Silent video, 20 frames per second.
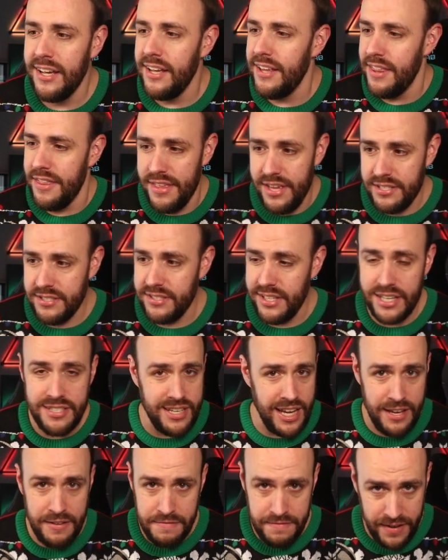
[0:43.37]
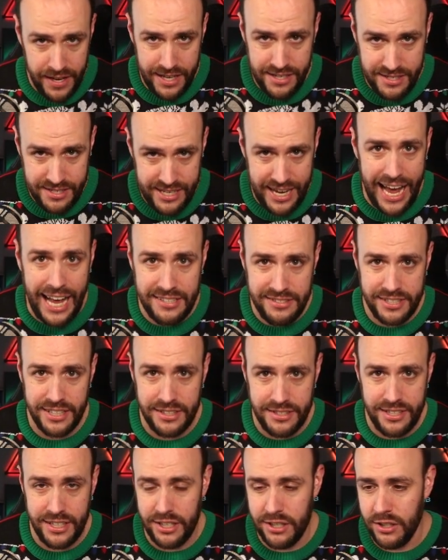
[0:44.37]
This is a fantastic
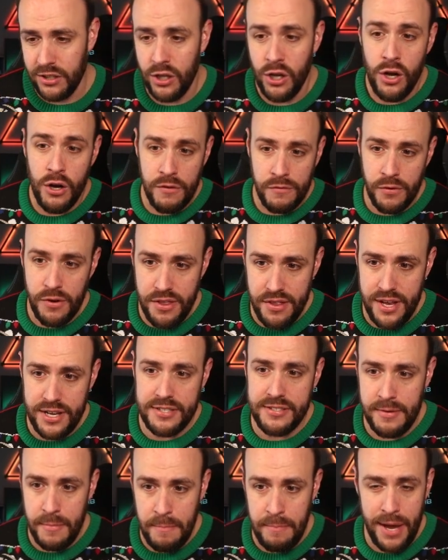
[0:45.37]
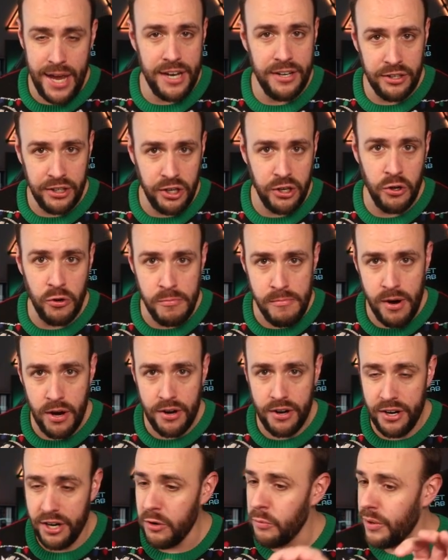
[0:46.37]
deal for this BenQ monitor,